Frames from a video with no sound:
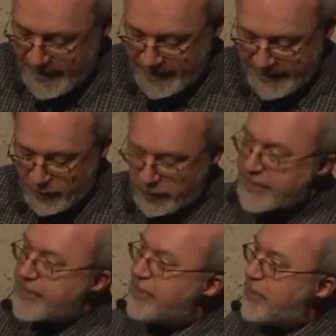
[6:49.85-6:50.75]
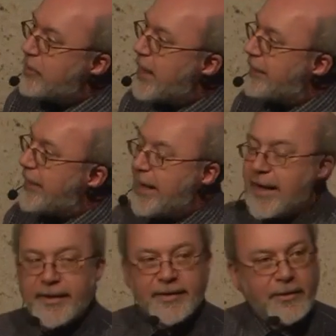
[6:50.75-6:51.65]
And in order to do that, they
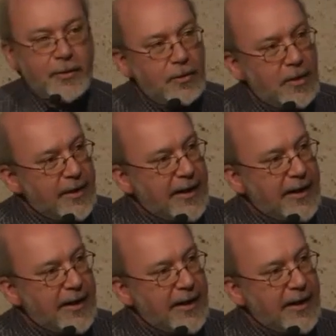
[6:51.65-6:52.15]
had to